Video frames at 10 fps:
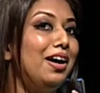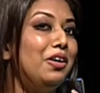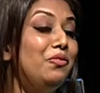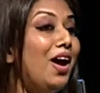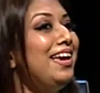
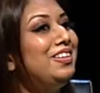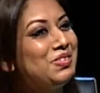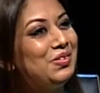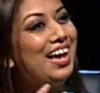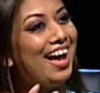rise
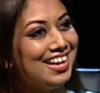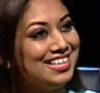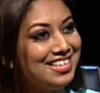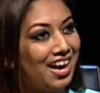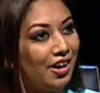to the
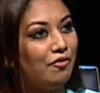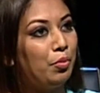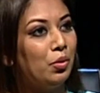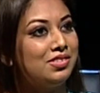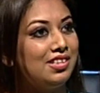idea of
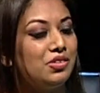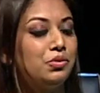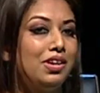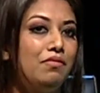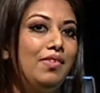Port City. So,
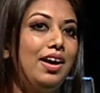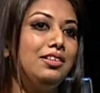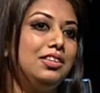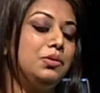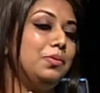in fact,
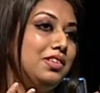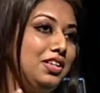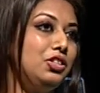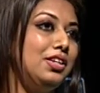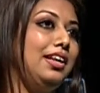this was
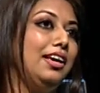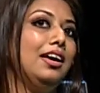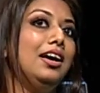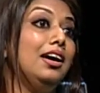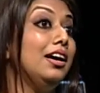initially
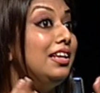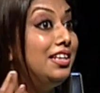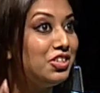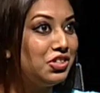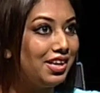
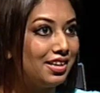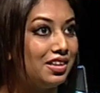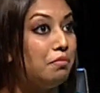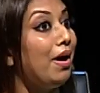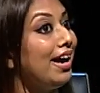
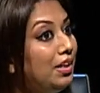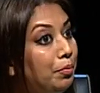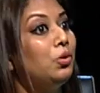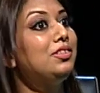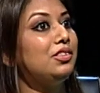initiated by the
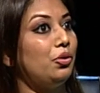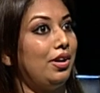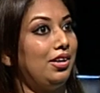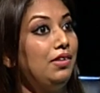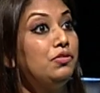Ports
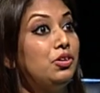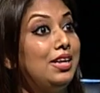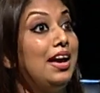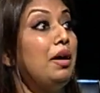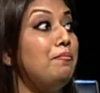Authority of Sri
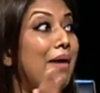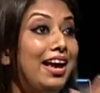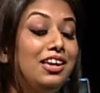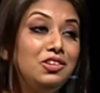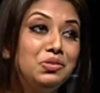Lanka
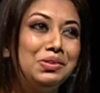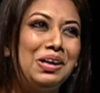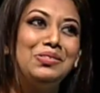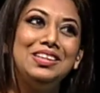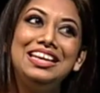back in
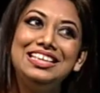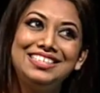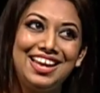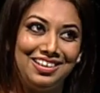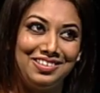
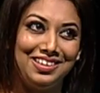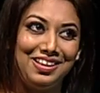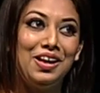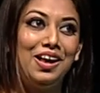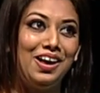2010.
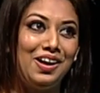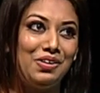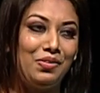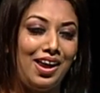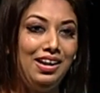Yes.
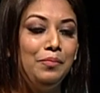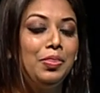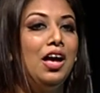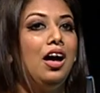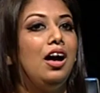Right?
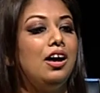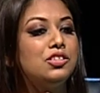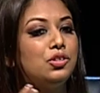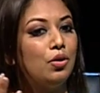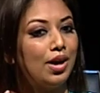
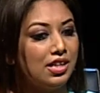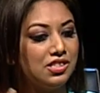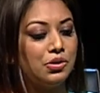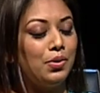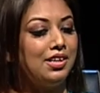So,
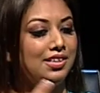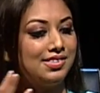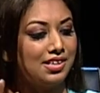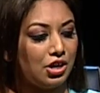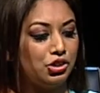ensuing
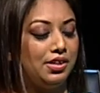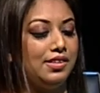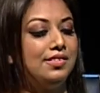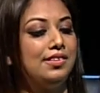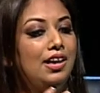
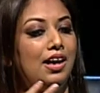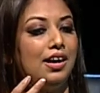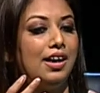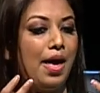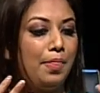discussions
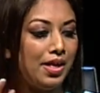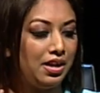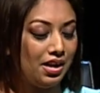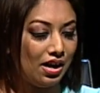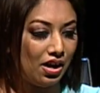and then